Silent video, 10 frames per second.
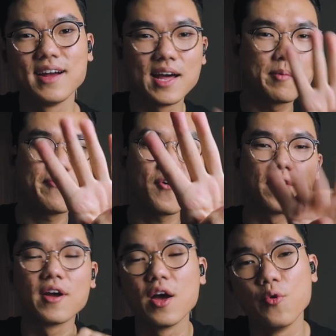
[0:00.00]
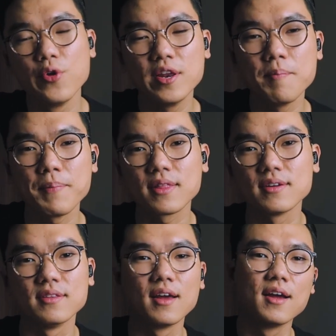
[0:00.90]
Number 4, rhythm
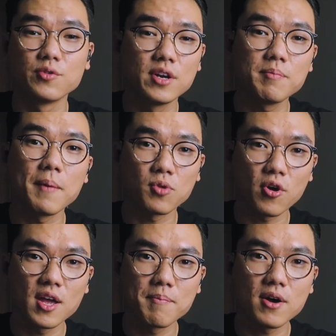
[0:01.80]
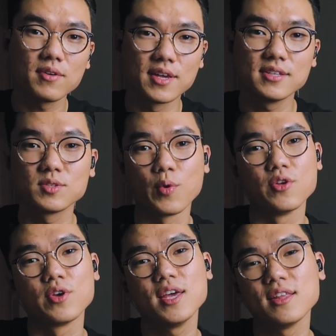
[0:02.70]
pattern. The rhythm I'm talking about is when
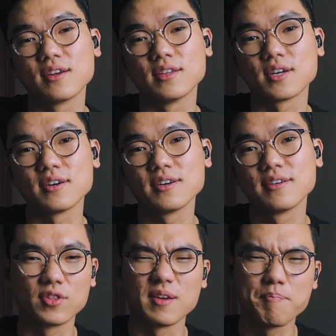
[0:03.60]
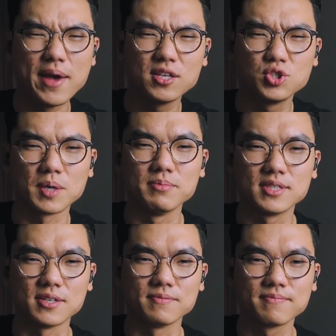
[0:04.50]
you hit the guitar for that bass drum
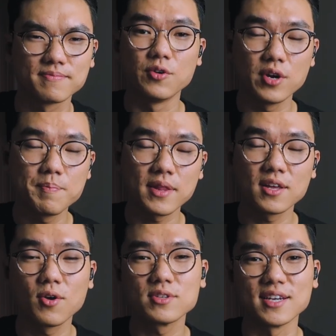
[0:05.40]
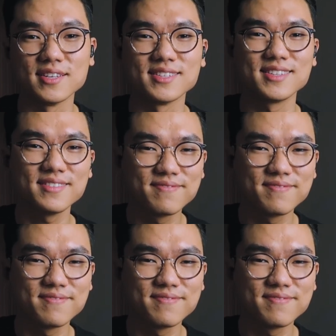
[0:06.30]
sound. The rhythm pattern goes like this.